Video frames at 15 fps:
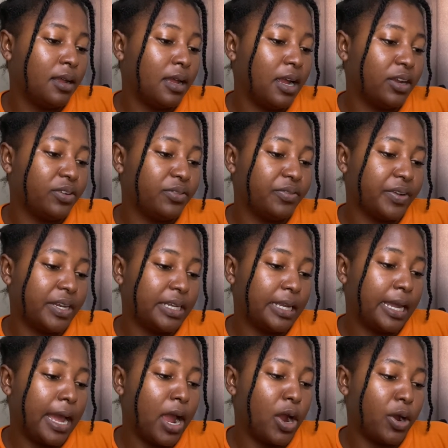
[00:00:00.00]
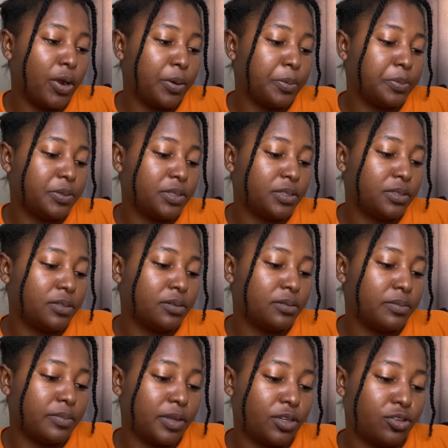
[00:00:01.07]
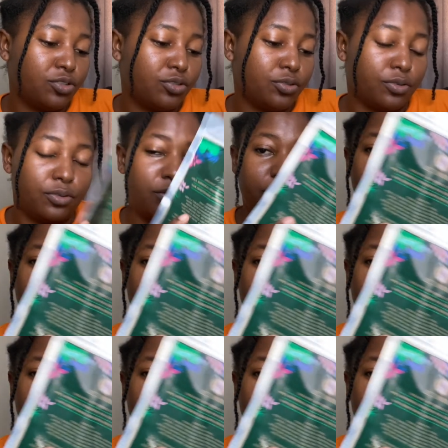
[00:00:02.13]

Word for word: Ayurvedic herbs mixture.